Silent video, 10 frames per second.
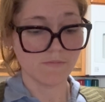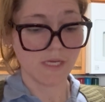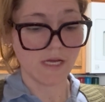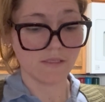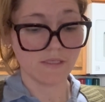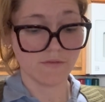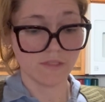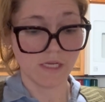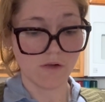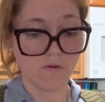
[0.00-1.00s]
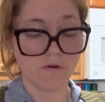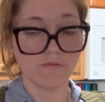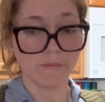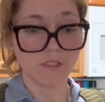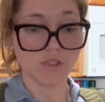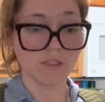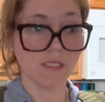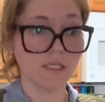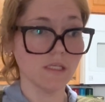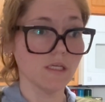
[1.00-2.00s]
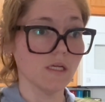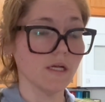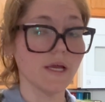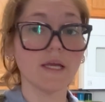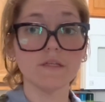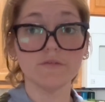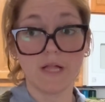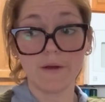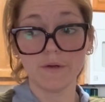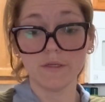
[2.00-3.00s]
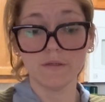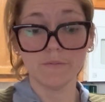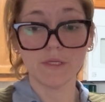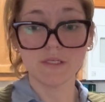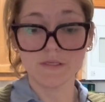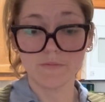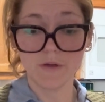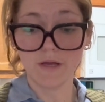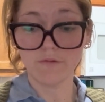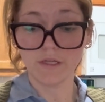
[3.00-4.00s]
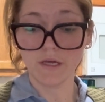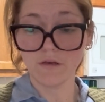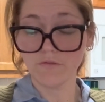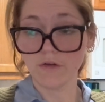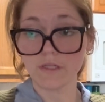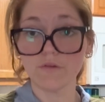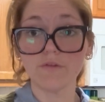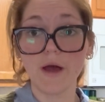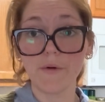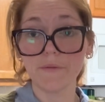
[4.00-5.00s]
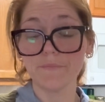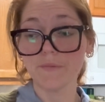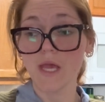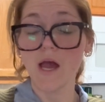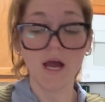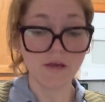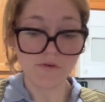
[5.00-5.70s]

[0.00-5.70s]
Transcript: gas. I have to get corn for my chili and flour because I ran out of regular flour. I have